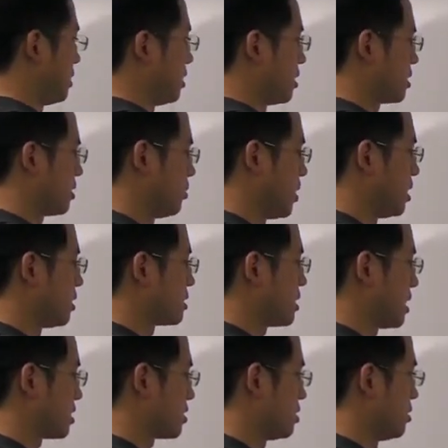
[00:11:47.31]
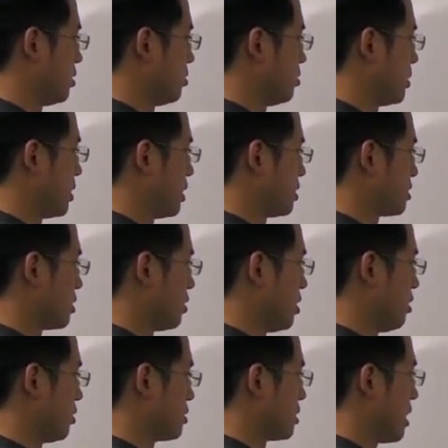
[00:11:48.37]
It could be in a test tube. So
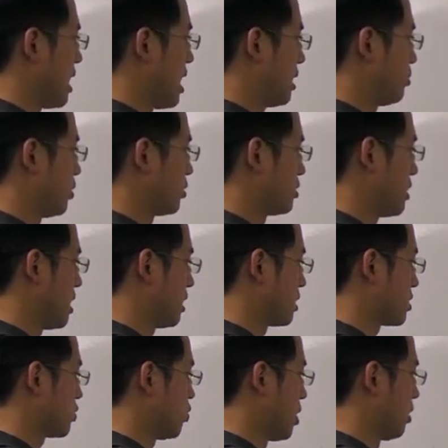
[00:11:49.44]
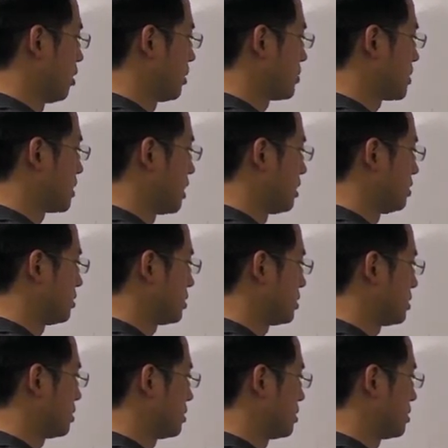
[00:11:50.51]
here's the hypotonic swelled up cells